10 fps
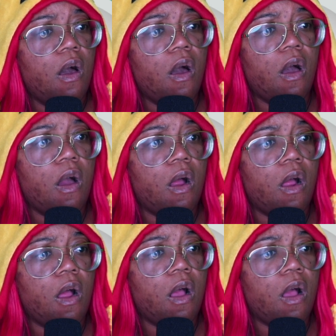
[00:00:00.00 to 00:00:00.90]
would think to
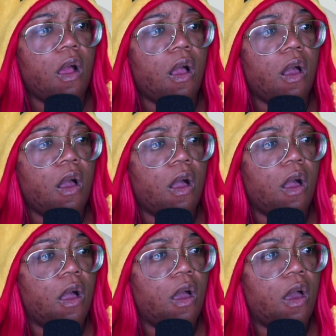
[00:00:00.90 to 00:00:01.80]
look for the missing
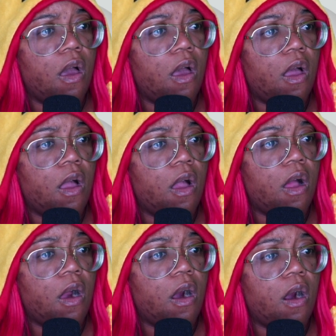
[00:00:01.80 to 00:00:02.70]
taxes in plain
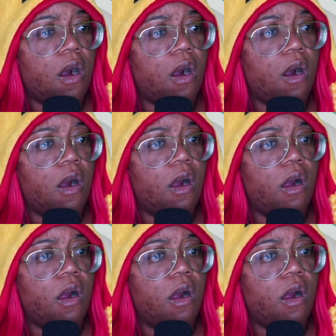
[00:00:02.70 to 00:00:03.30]
sight.